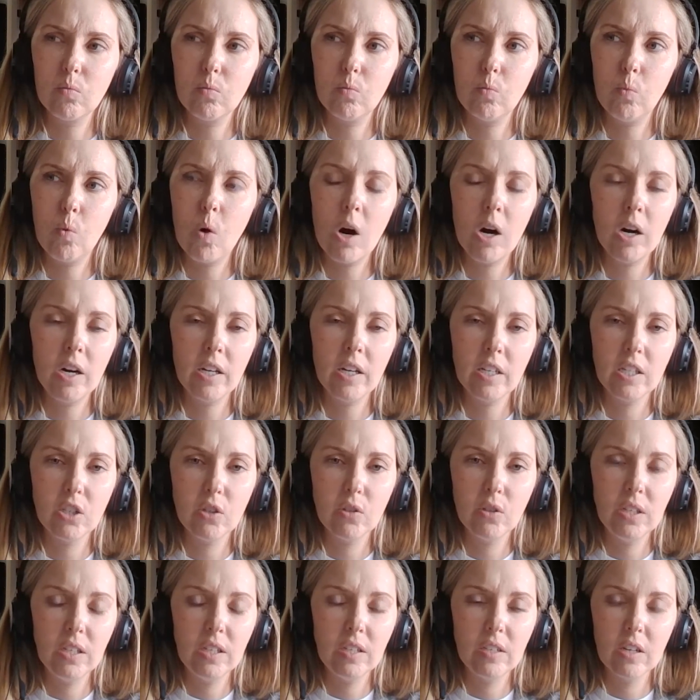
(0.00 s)
why do
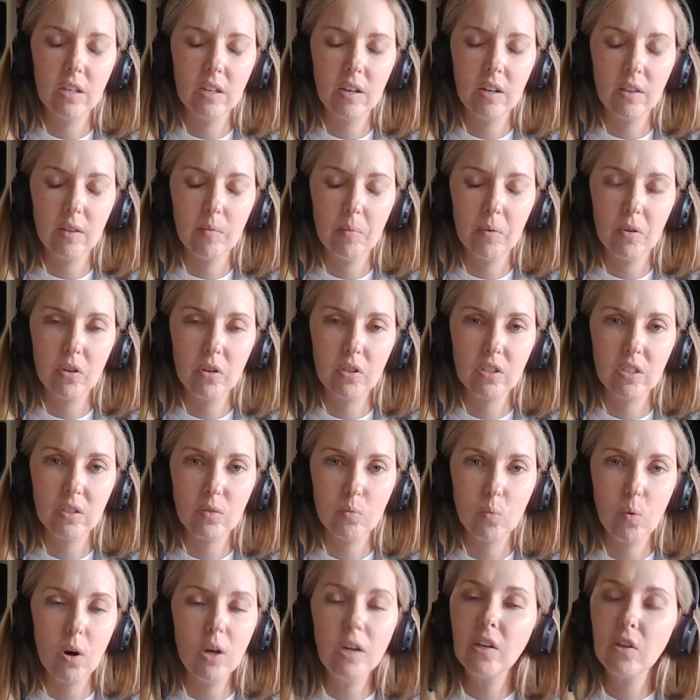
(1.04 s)
you need other boxes?
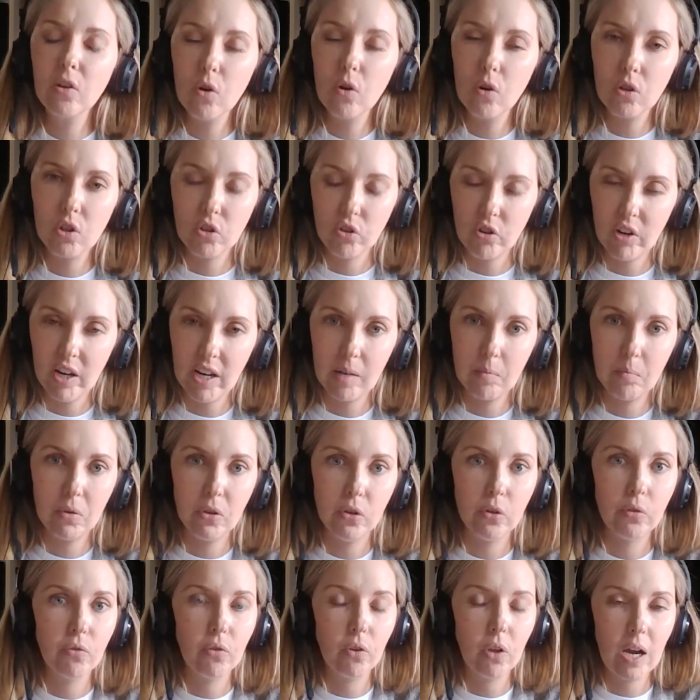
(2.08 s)
Why not create
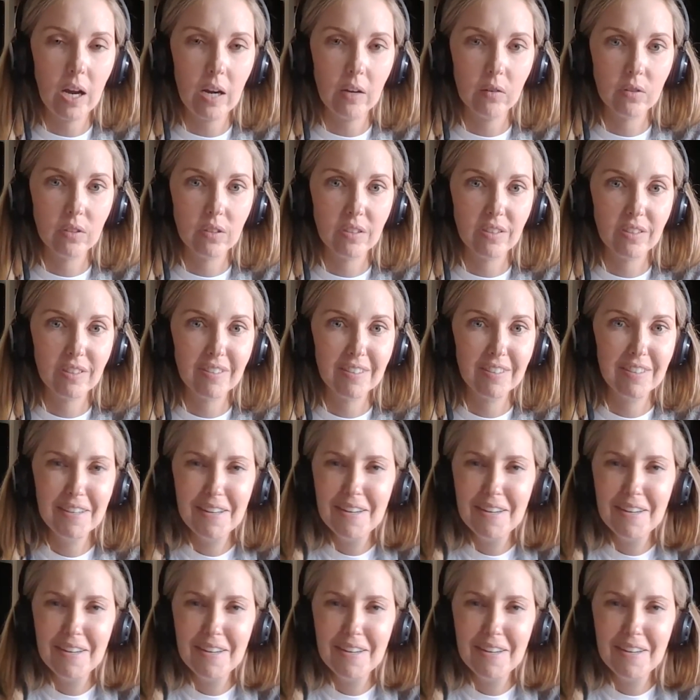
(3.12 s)
beautiful houses?